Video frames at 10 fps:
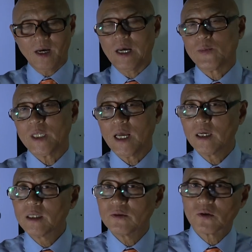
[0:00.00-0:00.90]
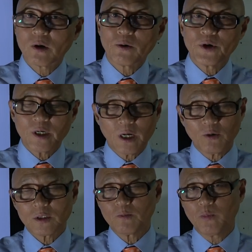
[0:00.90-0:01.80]
I'm a native Korean. I
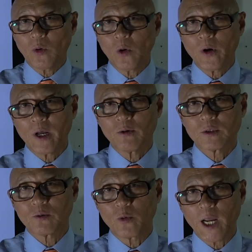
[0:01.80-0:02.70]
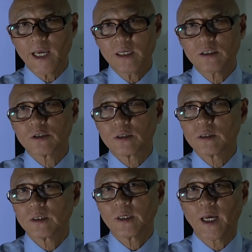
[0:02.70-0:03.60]
was born, I was
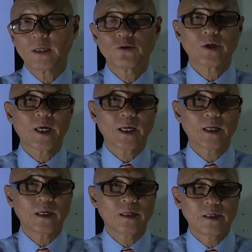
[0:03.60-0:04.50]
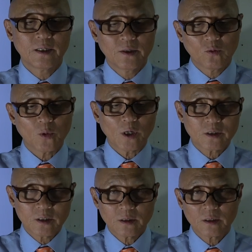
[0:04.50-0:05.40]
raised, educated,
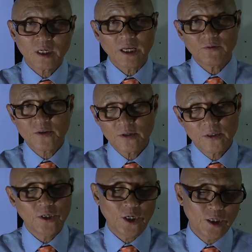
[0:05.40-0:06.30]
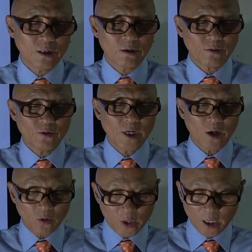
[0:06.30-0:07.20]
worked, lived in Korea
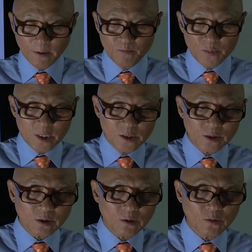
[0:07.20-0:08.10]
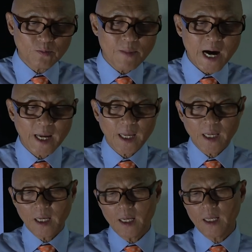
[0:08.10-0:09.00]
only. So my